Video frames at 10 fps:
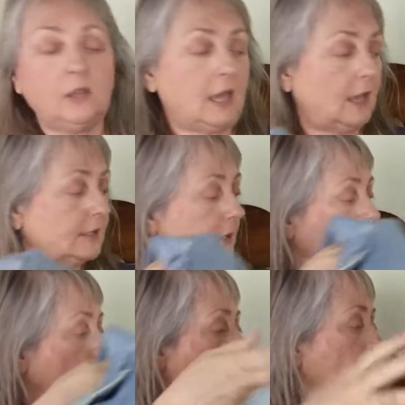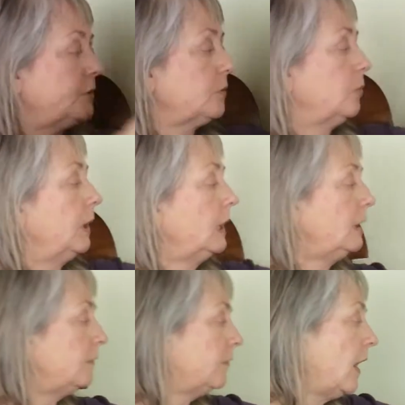Yes. What's
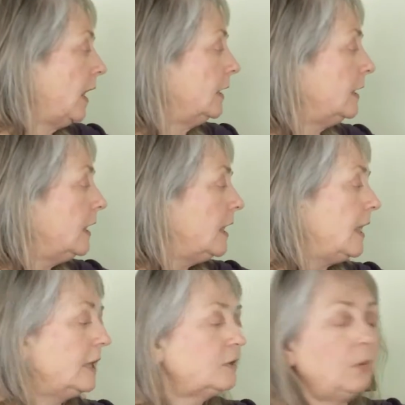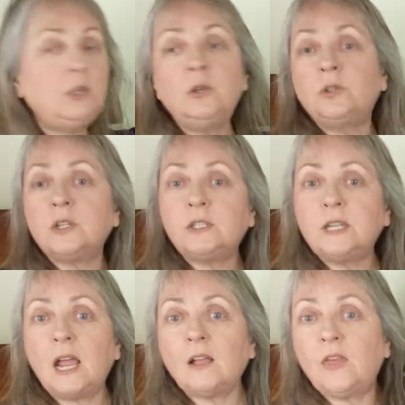really fun is when you just
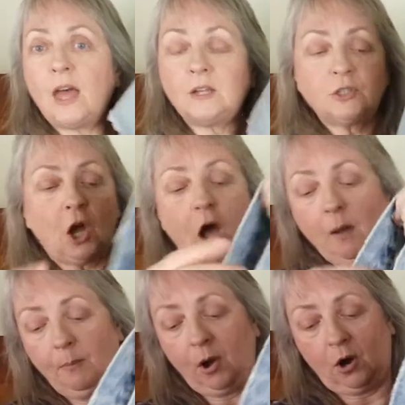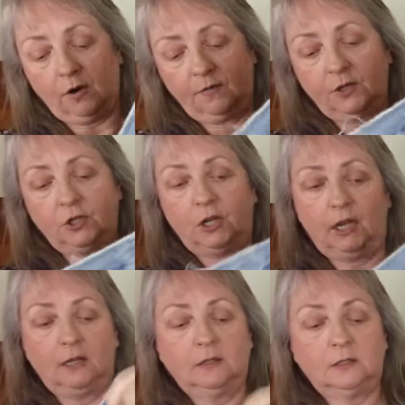take that top part of the
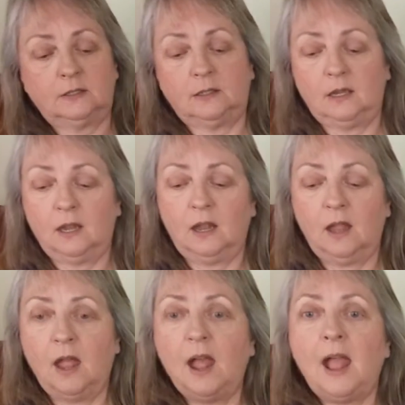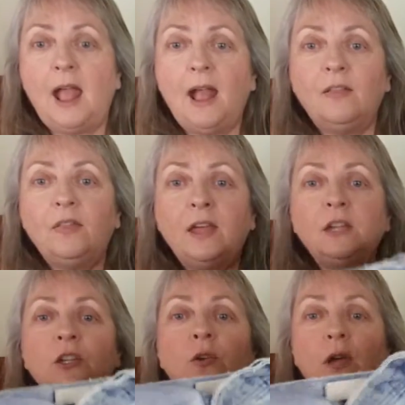jeans and
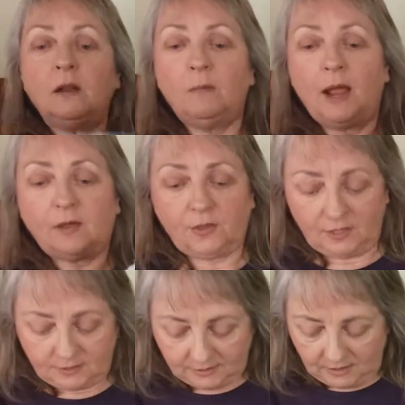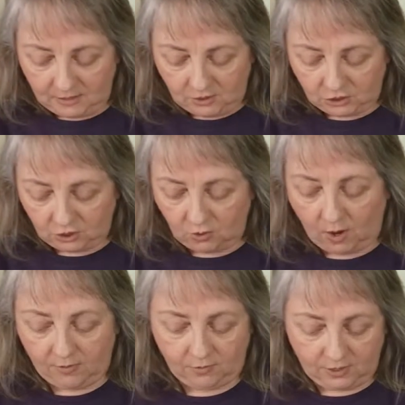then you can make this into
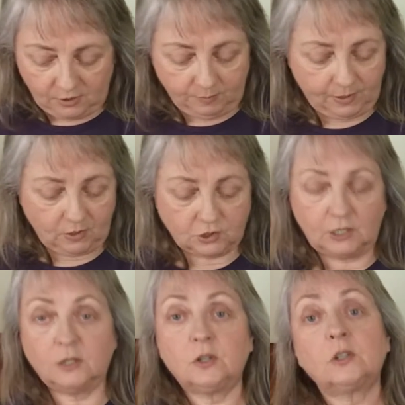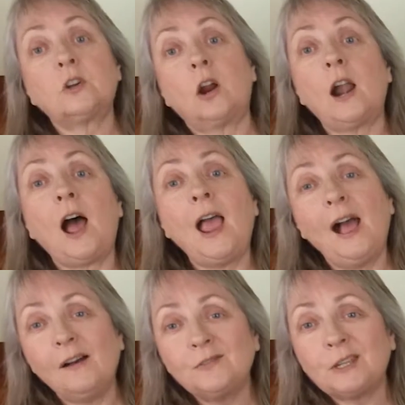either another pair of jeans or a skirt. Now I
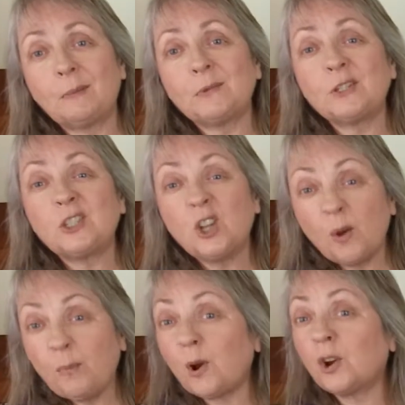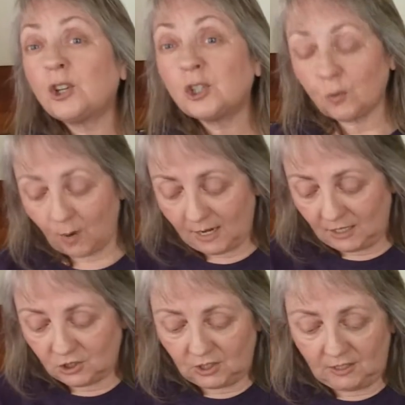have some super
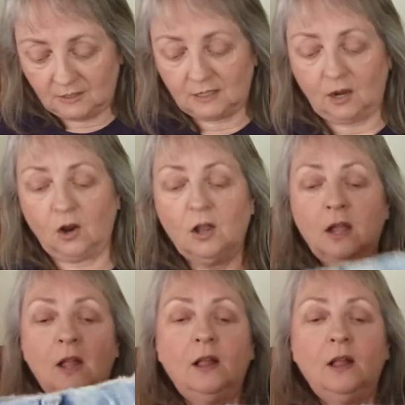shreddy jeans here.